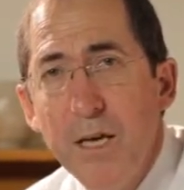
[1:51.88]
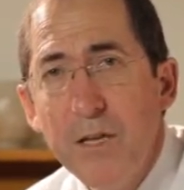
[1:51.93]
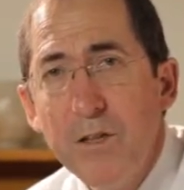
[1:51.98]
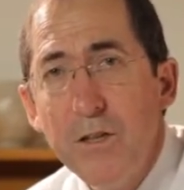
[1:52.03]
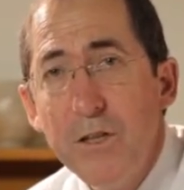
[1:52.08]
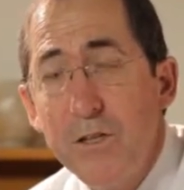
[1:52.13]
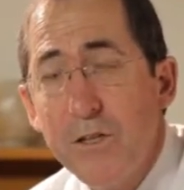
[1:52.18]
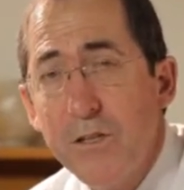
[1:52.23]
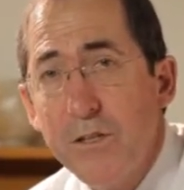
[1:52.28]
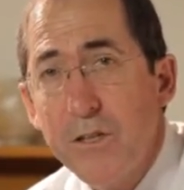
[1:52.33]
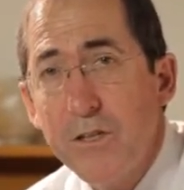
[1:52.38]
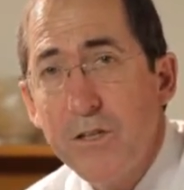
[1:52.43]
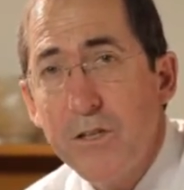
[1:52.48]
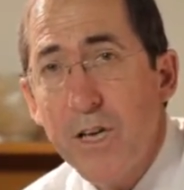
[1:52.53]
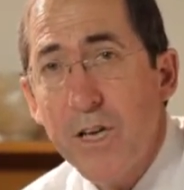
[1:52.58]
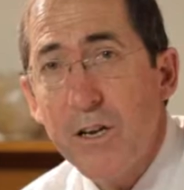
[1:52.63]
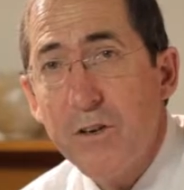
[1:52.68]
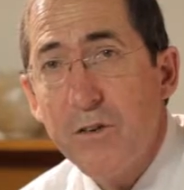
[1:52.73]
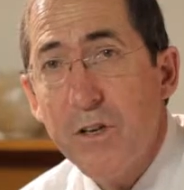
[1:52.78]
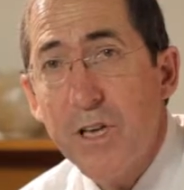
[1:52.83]
This is
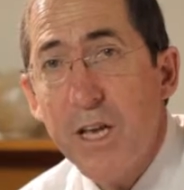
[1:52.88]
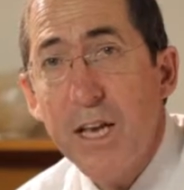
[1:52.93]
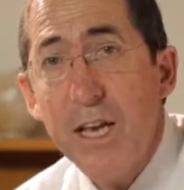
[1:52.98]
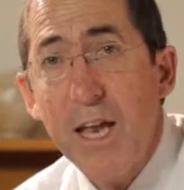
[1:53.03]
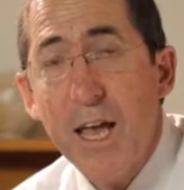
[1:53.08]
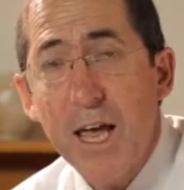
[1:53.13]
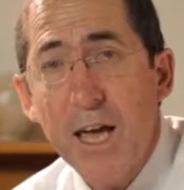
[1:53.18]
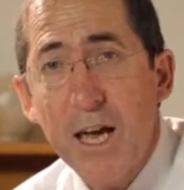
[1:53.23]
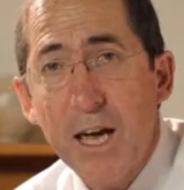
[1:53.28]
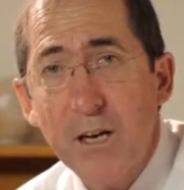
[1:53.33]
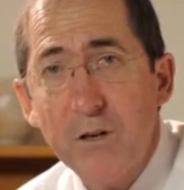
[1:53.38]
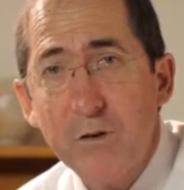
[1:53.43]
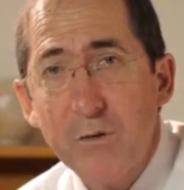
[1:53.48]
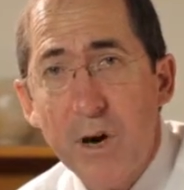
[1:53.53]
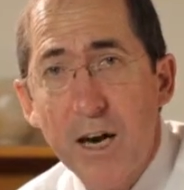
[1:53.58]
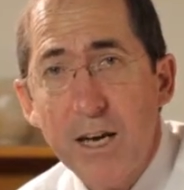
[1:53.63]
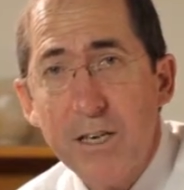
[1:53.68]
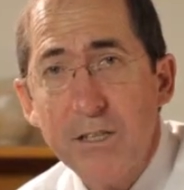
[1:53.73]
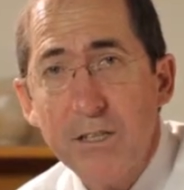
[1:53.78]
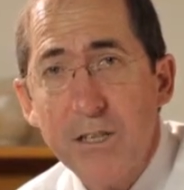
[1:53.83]
essentially an
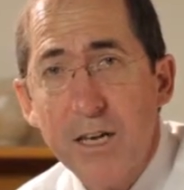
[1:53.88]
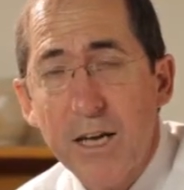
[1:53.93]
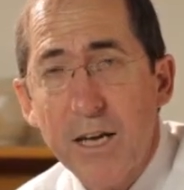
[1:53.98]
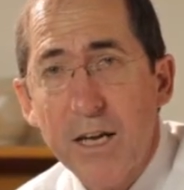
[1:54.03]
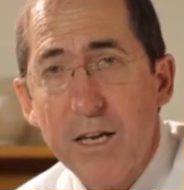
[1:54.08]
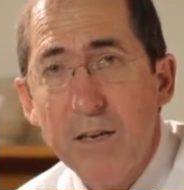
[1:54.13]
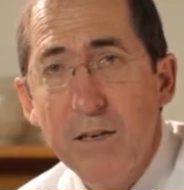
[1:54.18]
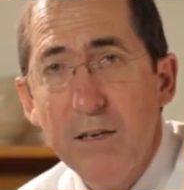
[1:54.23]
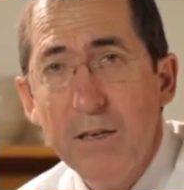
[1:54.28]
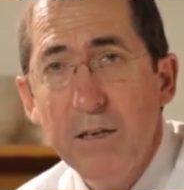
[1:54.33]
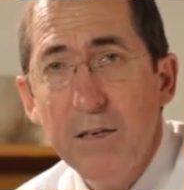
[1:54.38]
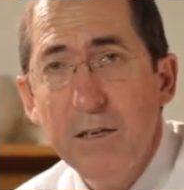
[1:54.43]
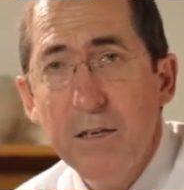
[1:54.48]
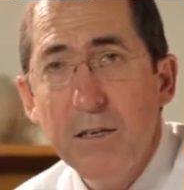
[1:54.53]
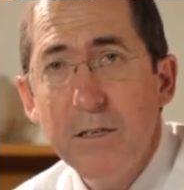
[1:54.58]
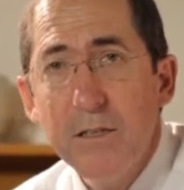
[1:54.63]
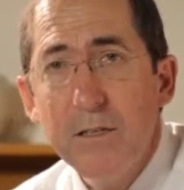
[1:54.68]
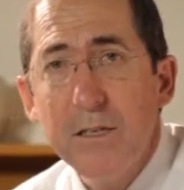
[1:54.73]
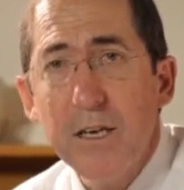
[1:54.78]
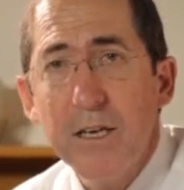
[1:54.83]
X-ray scan.
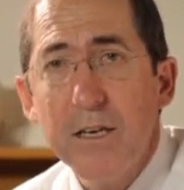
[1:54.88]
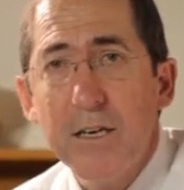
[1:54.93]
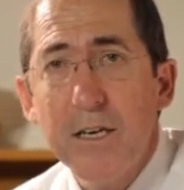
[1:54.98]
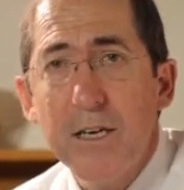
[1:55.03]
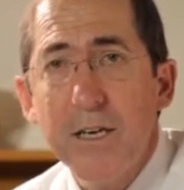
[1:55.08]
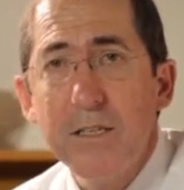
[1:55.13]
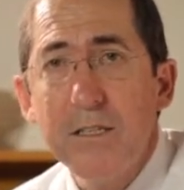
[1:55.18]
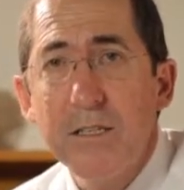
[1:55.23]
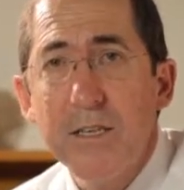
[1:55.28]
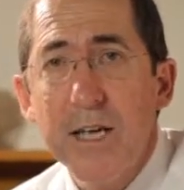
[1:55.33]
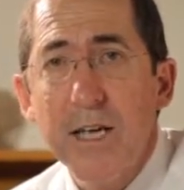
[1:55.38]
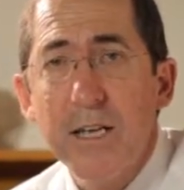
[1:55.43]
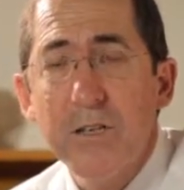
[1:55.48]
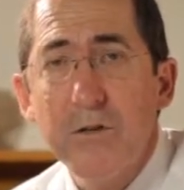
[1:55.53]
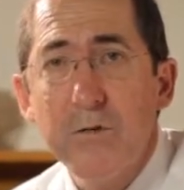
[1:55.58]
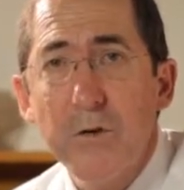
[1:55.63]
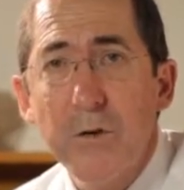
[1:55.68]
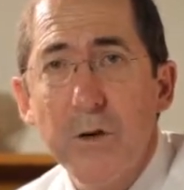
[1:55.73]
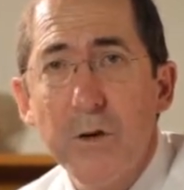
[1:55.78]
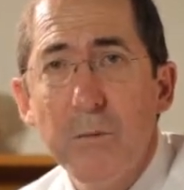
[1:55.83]
CT stands
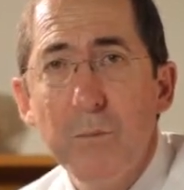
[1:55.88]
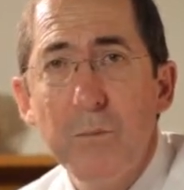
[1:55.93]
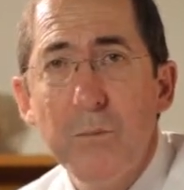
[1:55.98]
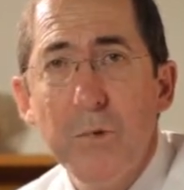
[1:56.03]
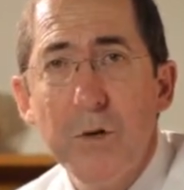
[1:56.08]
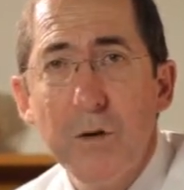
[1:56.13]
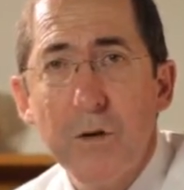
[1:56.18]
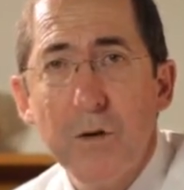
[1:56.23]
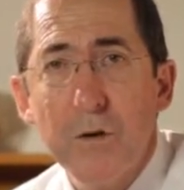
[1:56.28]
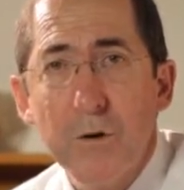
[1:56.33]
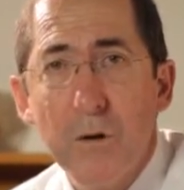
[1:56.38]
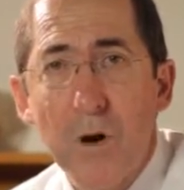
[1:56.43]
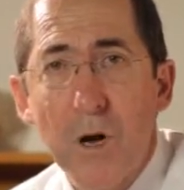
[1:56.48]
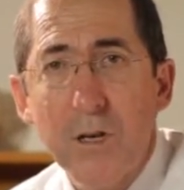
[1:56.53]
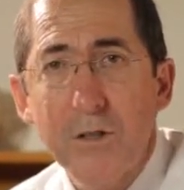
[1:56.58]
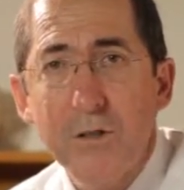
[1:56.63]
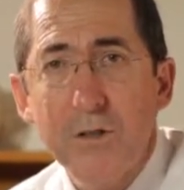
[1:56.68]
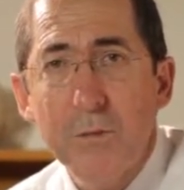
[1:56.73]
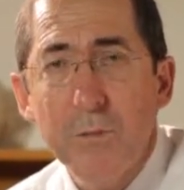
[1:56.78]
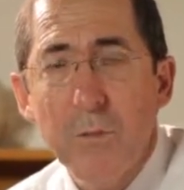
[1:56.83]
for
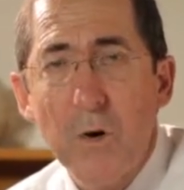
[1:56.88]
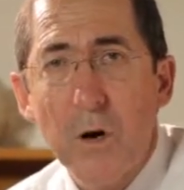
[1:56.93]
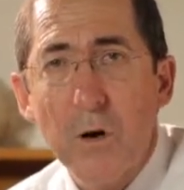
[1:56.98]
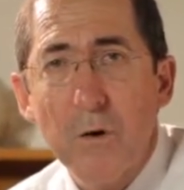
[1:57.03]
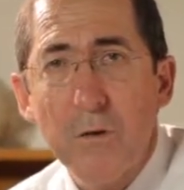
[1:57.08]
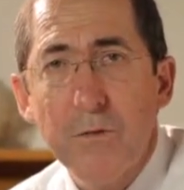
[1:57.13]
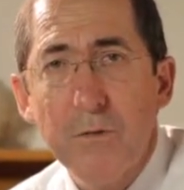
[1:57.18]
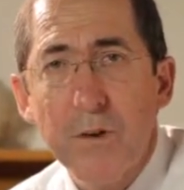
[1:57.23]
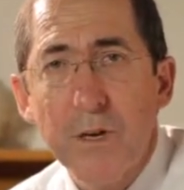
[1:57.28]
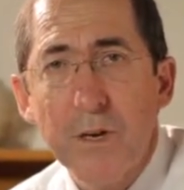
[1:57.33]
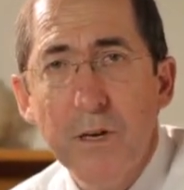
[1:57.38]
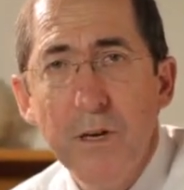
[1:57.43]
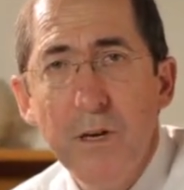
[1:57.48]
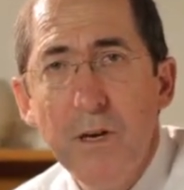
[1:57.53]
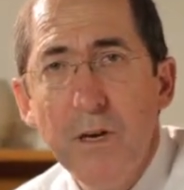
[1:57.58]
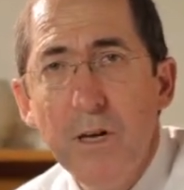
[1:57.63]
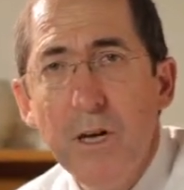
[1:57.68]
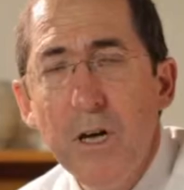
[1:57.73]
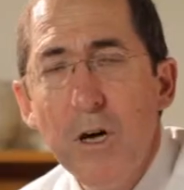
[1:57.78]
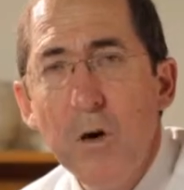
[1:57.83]
computerized tomography,
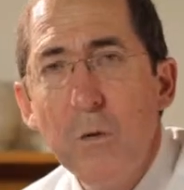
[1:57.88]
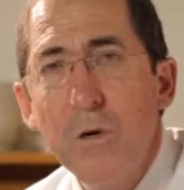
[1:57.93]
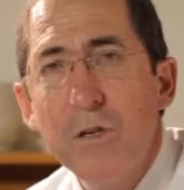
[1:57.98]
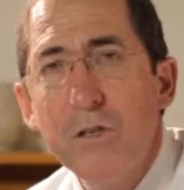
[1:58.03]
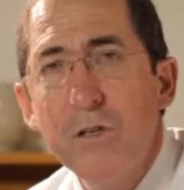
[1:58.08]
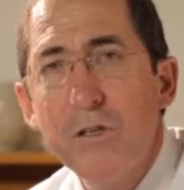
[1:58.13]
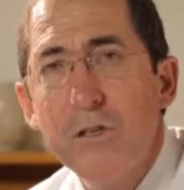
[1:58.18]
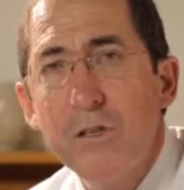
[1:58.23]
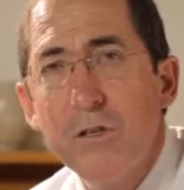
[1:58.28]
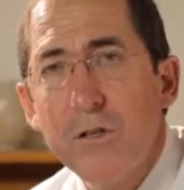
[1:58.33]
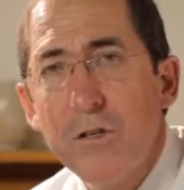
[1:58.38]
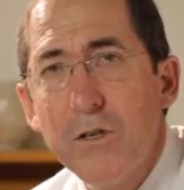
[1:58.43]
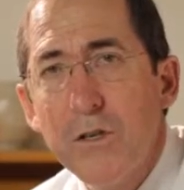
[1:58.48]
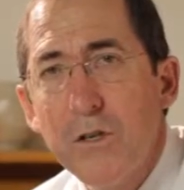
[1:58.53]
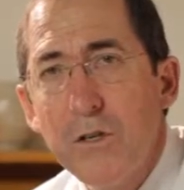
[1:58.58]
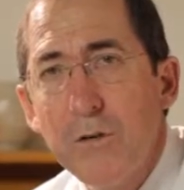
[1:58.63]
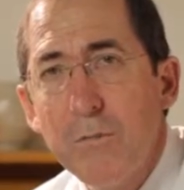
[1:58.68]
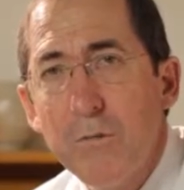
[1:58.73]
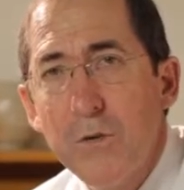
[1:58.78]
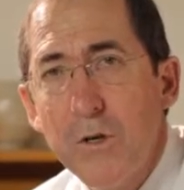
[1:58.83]
which is a
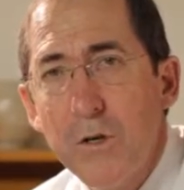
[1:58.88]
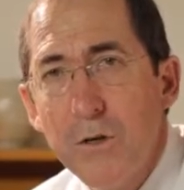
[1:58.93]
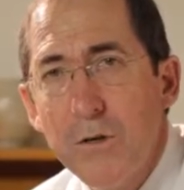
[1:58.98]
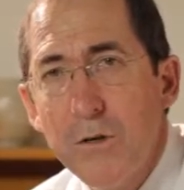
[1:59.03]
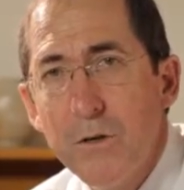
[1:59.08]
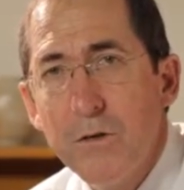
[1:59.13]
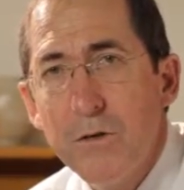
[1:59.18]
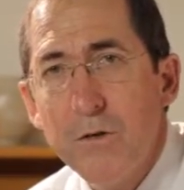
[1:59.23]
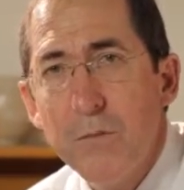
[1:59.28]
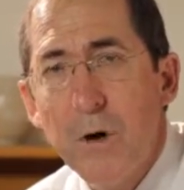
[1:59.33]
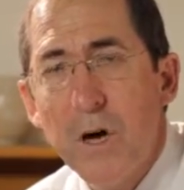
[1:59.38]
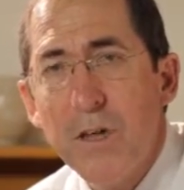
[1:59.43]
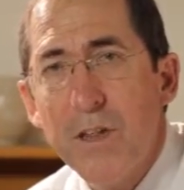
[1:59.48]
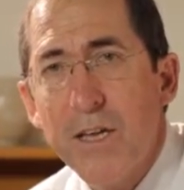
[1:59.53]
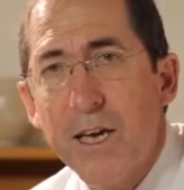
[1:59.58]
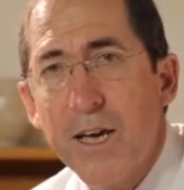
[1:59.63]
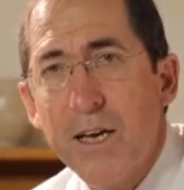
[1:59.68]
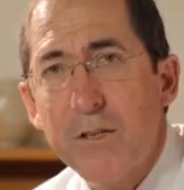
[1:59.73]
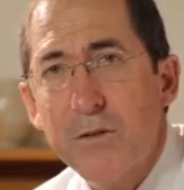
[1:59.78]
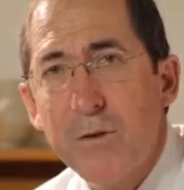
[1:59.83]
term used by
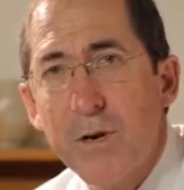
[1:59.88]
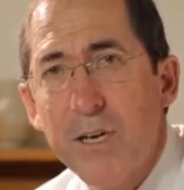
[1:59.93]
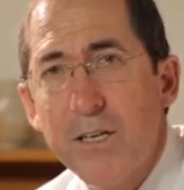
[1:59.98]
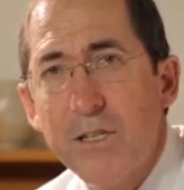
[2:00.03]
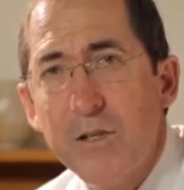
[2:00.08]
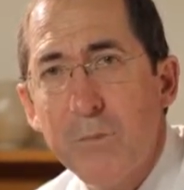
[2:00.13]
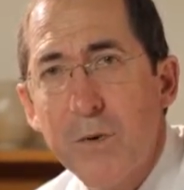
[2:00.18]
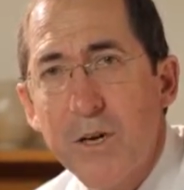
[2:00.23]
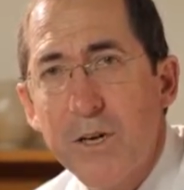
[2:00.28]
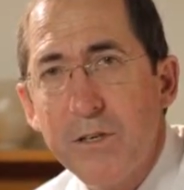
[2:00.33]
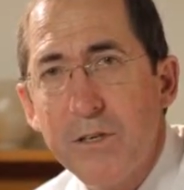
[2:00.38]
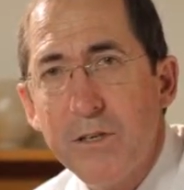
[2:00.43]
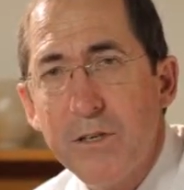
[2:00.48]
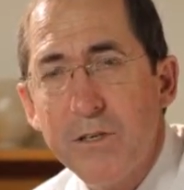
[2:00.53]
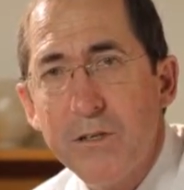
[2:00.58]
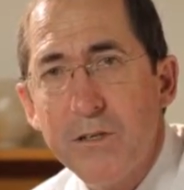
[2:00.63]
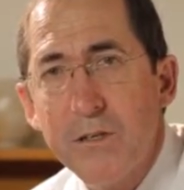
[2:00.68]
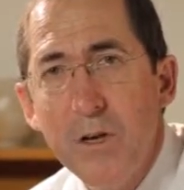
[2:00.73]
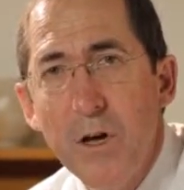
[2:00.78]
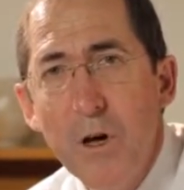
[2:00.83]
the X-ray
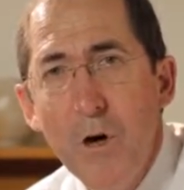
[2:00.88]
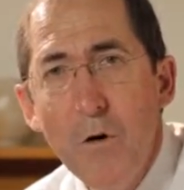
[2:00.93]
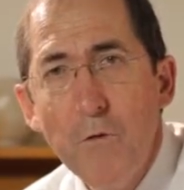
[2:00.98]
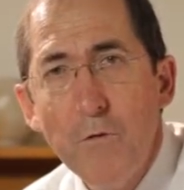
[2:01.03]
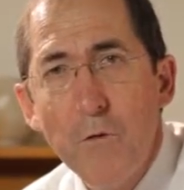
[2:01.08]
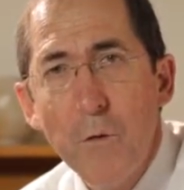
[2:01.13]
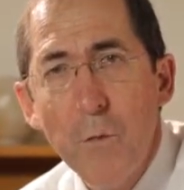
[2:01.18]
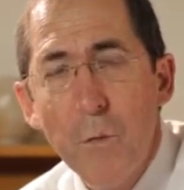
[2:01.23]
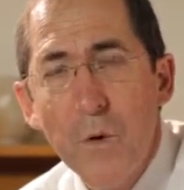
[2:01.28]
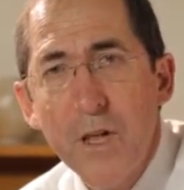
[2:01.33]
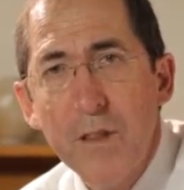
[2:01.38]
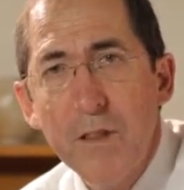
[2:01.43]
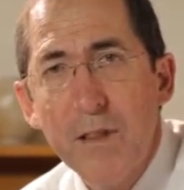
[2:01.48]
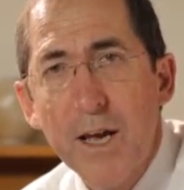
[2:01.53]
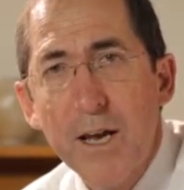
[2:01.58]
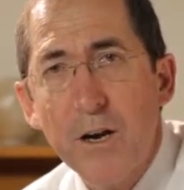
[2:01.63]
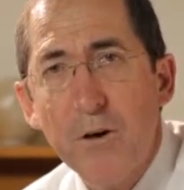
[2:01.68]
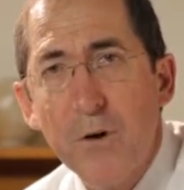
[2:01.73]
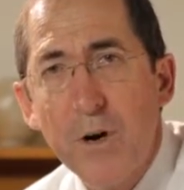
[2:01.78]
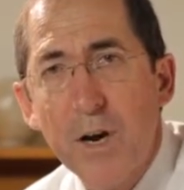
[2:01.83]
specialists for when
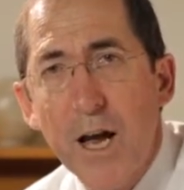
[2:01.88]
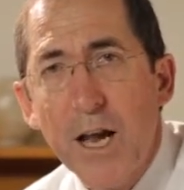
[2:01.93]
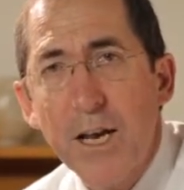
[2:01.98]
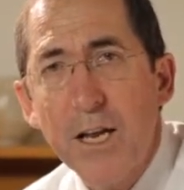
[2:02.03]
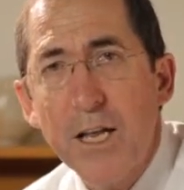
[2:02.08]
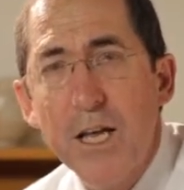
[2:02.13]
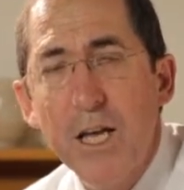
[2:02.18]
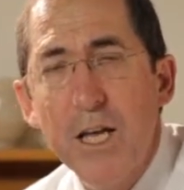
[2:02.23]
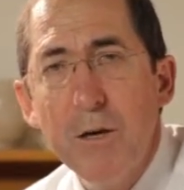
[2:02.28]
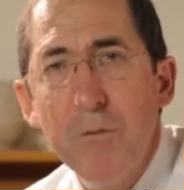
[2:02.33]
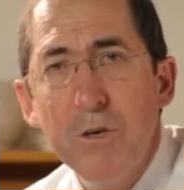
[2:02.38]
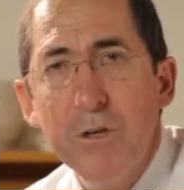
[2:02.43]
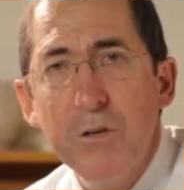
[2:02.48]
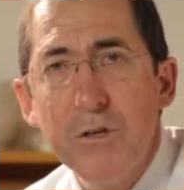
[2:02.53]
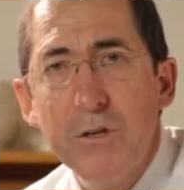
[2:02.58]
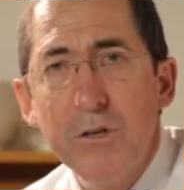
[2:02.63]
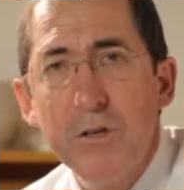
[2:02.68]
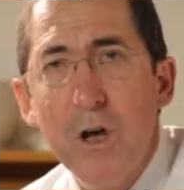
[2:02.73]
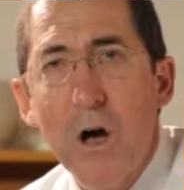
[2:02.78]
they create images